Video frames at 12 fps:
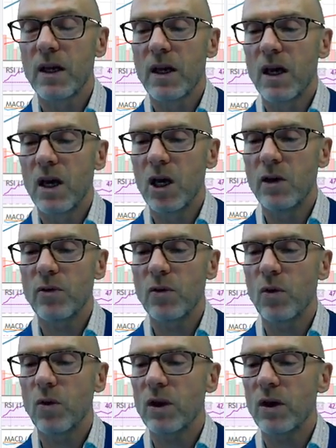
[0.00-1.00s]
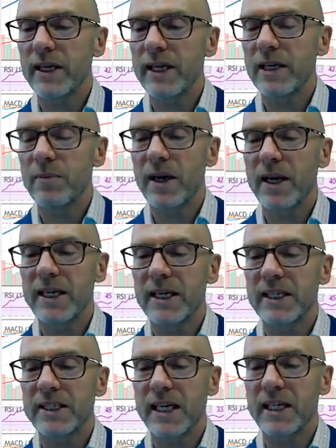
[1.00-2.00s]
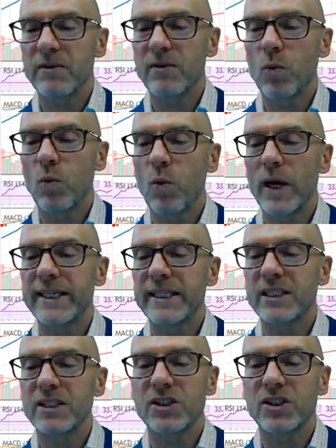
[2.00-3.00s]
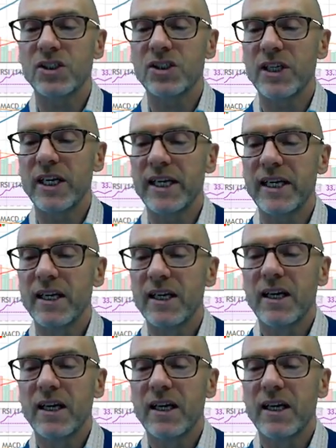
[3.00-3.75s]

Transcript: Overall on eBay, it's kind of a wait and see.